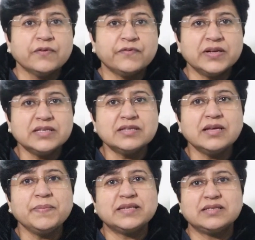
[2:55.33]
Once
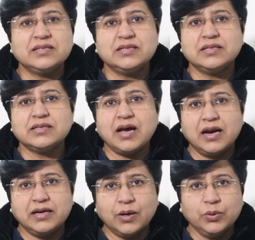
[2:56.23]
the messages
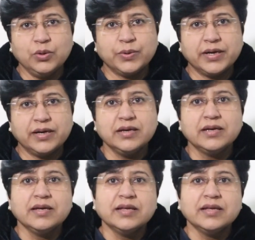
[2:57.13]
are downloaded,